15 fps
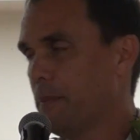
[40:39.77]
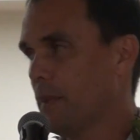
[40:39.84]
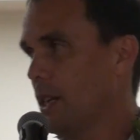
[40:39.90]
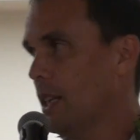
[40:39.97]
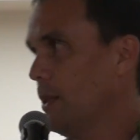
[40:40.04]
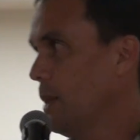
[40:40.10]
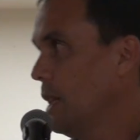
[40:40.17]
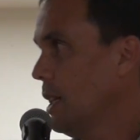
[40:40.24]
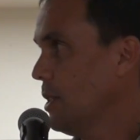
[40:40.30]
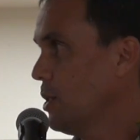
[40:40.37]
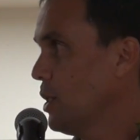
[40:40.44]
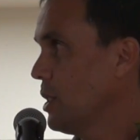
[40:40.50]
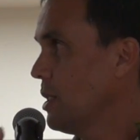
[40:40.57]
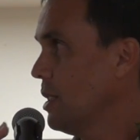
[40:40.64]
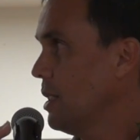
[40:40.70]
Anyway, that's
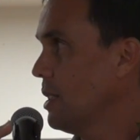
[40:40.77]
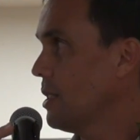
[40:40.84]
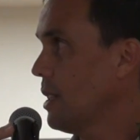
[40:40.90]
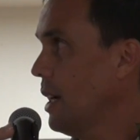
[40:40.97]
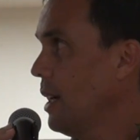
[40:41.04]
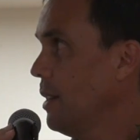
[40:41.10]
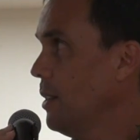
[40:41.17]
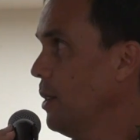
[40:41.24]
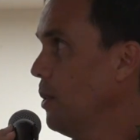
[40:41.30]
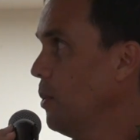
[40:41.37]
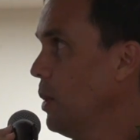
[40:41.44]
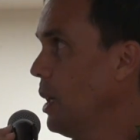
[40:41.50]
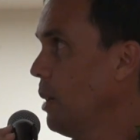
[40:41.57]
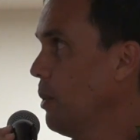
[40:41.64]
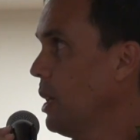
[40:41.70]
just an aside.
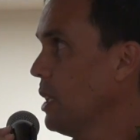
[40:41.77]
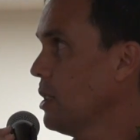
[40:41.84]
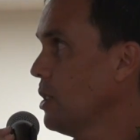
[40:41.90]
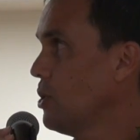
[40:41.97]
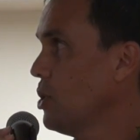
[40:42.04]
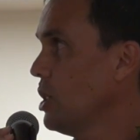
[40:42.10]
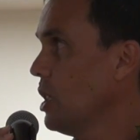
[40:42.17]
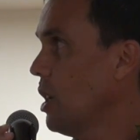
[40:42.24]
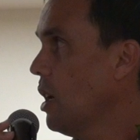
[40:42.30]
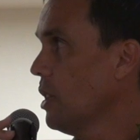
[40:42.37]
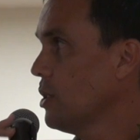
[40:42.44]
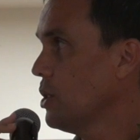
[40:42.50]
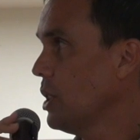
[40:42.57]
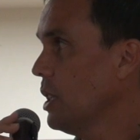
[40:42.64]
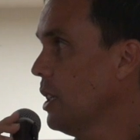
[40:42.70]
When I say
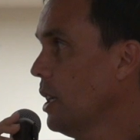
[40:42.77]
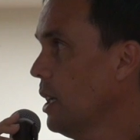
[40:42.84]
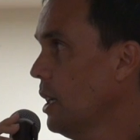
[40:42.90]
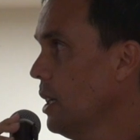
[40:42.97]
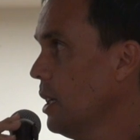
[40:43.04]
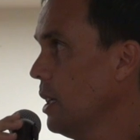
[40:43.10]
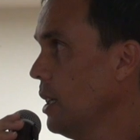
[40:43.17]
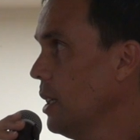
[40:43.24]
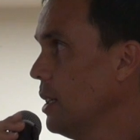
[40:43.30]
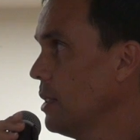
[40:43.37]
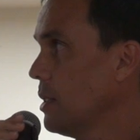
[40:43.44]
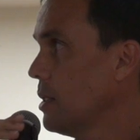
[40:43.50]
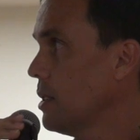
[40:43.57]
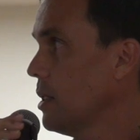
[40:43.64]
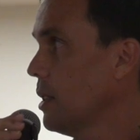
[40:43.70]
genealogy,
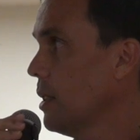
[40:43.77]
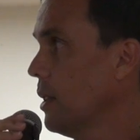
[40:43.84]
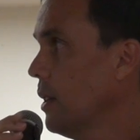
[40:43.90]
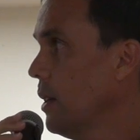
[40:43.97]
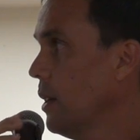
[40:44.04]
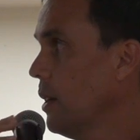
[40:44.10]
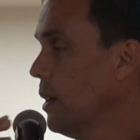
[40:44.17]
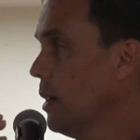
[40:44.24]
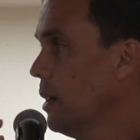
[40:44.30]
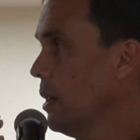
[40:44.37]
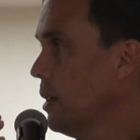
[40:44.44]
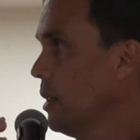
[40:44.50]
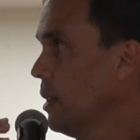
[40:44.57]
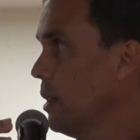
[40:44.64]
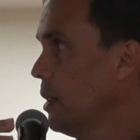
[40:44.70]
it's
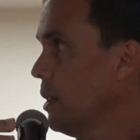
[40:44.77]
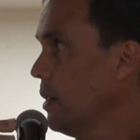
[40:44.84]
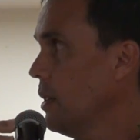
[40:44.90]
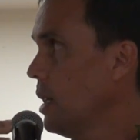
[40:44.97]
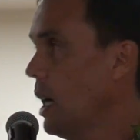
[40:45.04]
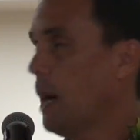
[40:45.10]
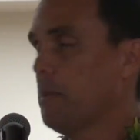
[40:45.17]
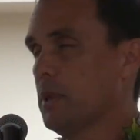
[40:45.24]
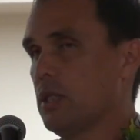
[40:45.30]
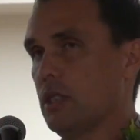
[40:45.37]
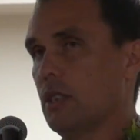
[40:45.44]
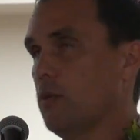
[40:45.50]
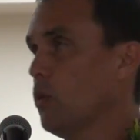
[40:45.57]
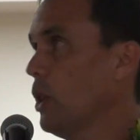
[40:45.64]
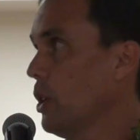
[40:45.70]
the
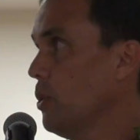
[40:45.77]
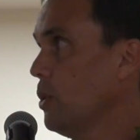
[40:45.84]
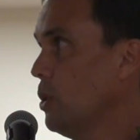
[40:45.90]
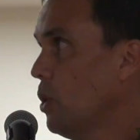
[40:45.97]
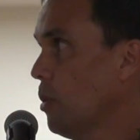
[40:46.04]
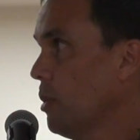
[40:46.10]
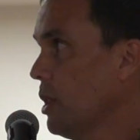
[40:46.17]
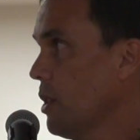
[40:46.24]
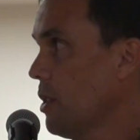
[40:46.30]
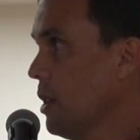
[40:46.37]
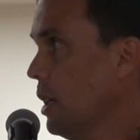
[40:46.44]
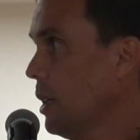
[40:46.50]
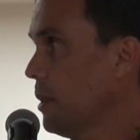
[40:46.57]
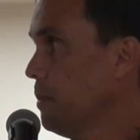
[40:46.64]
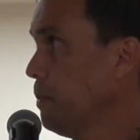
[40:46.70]
opposite of what you would normally
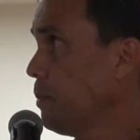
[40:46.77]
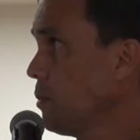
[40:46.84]
think.